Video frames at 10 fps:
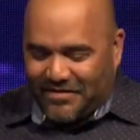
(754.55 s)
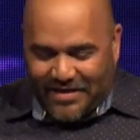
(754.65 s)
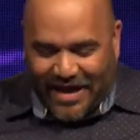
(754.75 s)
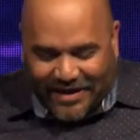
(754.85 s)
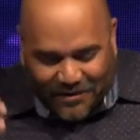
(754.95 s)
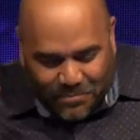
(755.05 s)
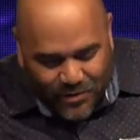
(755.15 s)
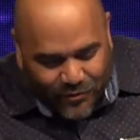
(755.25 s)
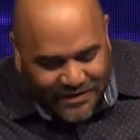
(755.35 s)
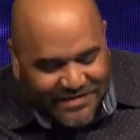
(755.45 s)
It could be
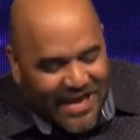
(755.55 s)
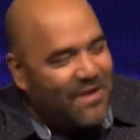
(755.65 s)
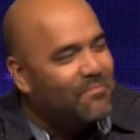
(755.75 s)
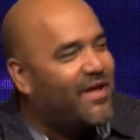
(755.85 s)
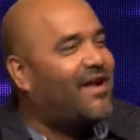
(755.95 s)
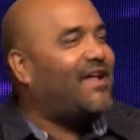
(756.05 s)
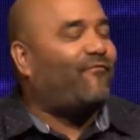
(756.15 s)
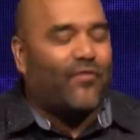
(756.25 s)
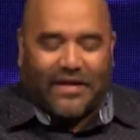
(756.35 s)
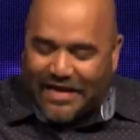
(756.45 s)
resentment,
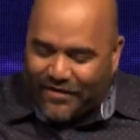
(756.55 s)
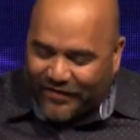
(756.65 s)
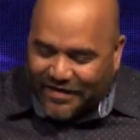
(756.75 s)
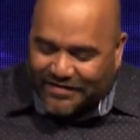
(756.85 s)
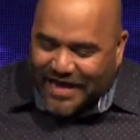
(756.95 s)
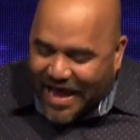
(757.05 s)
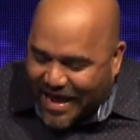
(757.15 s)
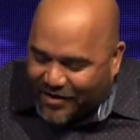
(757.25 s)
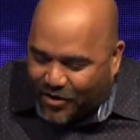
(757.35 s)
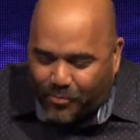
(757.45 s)
unforgiveness,
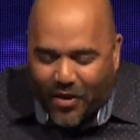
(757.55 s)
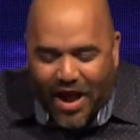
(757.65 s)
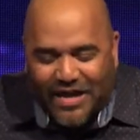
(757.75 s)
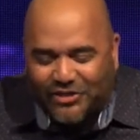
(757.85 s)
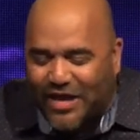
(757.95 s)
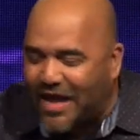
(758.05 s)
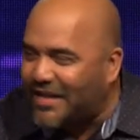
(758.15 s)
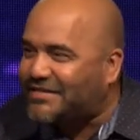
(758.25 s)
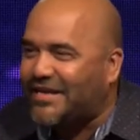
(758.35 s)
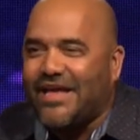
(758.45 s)
anger, pride,
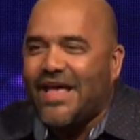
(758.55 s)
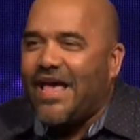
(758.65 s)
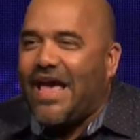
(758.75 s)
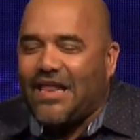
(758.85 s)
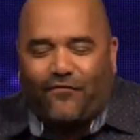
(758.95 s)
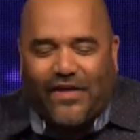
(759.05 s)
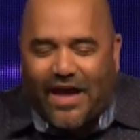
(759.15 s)
jealousy, envy.